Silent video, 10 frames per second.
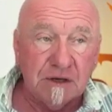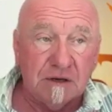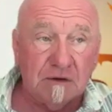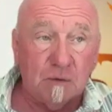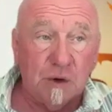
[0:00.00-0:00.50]

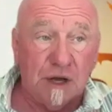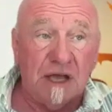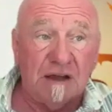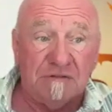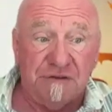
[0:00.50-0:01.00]

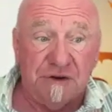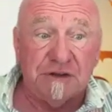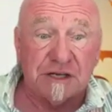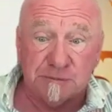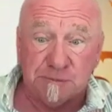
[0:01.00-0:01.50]
Well, I
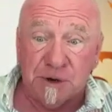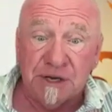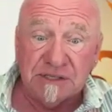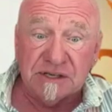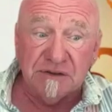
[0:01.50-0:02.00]
fear the
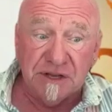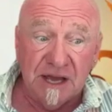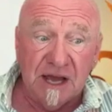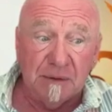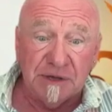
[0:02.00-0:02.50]
experience of it,
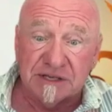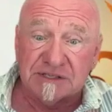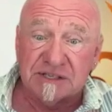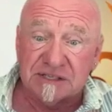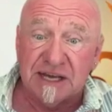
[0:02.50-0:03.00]
yeah,
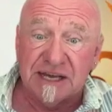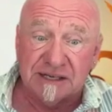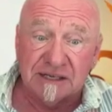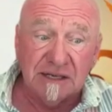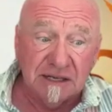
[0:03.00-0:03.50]
because it's
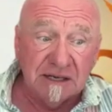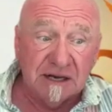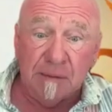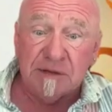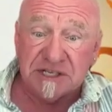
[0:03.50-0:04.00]
like
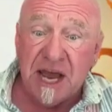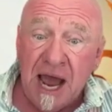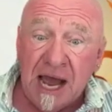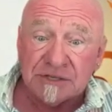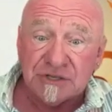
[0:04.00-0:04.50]
I'm
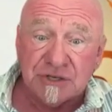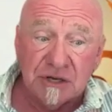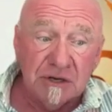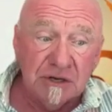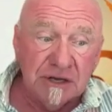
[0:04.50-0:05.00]

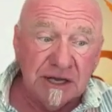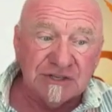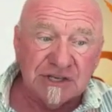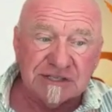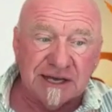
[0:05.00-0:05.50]
attached.
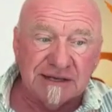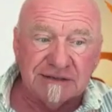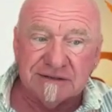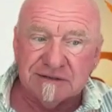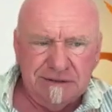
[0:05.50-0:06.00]
And she's like,
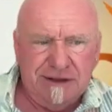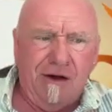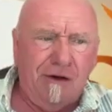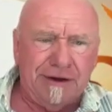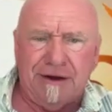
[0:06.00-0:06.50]

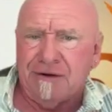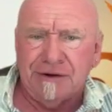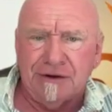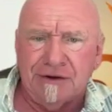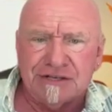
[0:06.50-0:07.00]

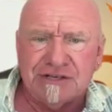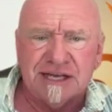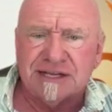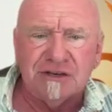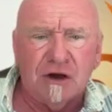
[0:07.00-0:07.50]
no.
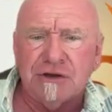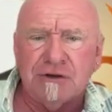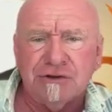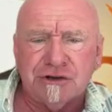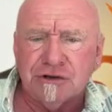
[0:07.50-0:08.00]
She's like, no,
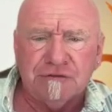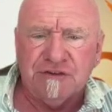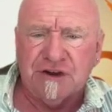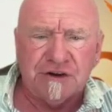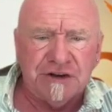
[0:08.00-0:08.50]
you
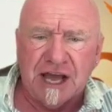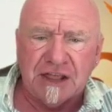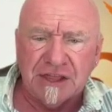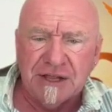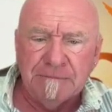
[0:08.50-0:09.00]
couldn't fear
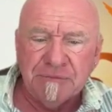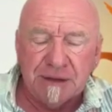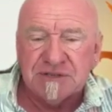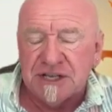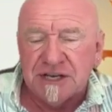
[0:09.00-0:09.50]
death.
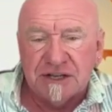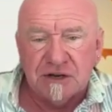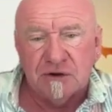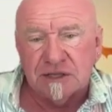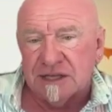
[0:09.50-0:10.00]
I'm sitting
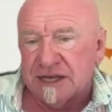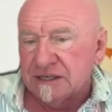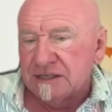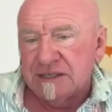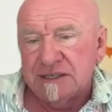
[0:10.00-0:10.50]
there going
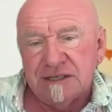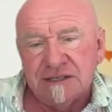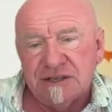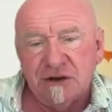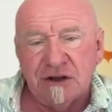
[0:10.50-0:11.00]
like,
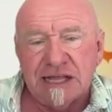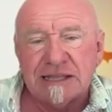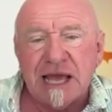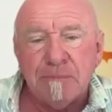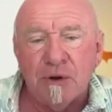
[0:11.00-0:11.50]

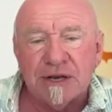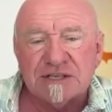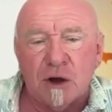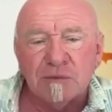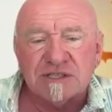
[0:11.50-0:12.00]
at that point,
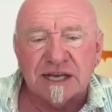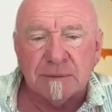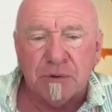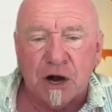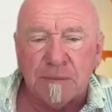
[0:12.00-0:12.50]
it's almost
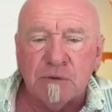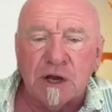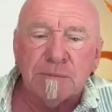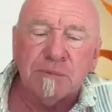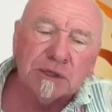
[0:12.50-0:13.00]
like a part of me
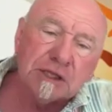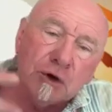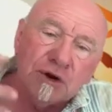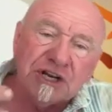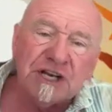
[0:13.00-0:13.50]
wanted to pull a
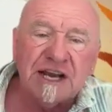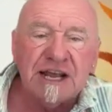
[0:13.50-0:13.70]
loaded